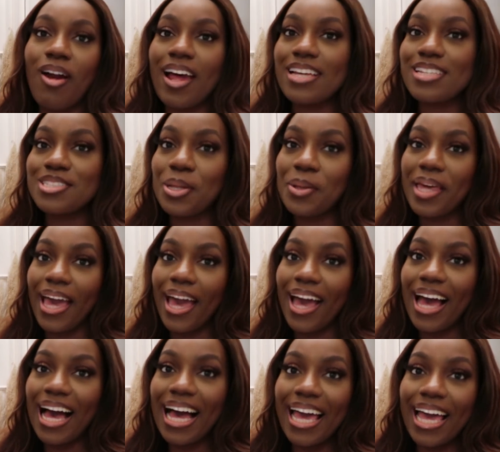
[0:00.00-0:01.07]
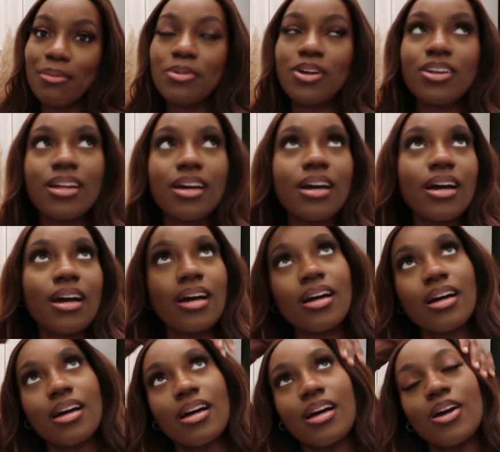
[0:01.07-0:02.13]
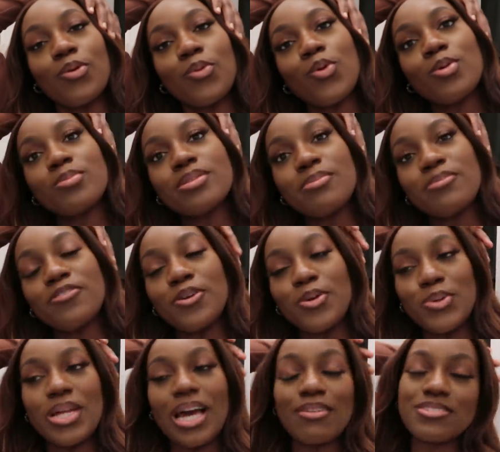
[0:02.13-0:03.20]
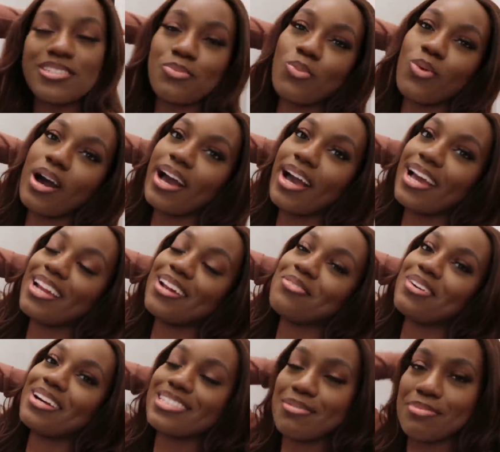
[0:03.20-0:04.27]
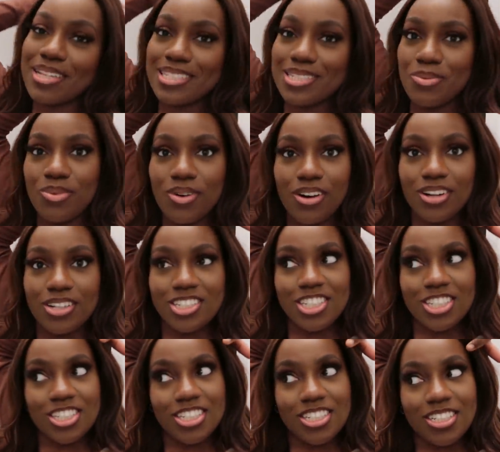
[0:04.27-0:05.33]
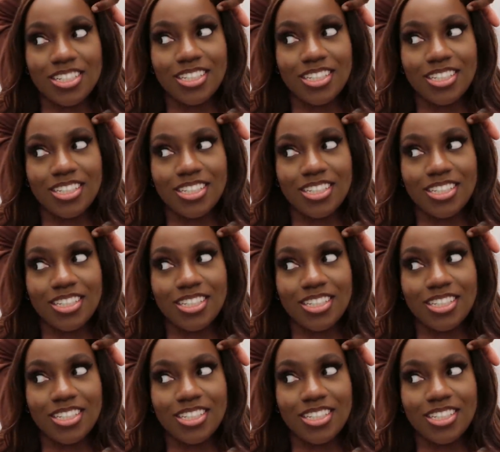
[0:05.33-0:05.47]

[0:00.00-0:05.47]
Right, so yeah, I am gonna warm some food, have some wine, find something to watch,